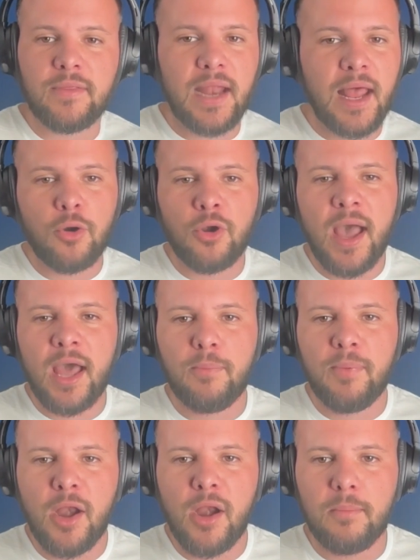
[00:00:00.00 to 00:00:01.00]
that I don't know how to
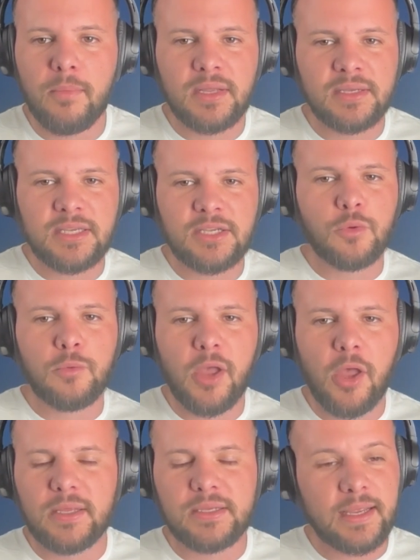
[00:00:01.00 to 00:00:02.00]
parent because he's
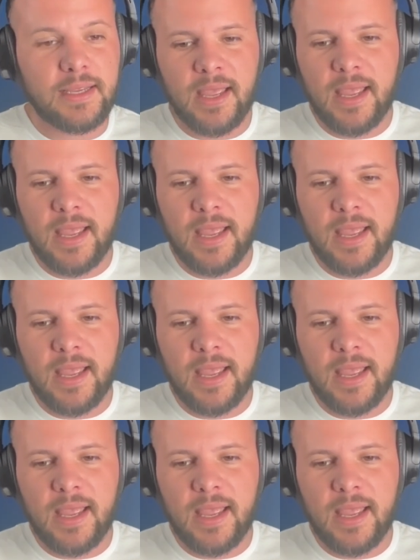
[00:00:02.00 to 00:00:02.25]
rebellious. Like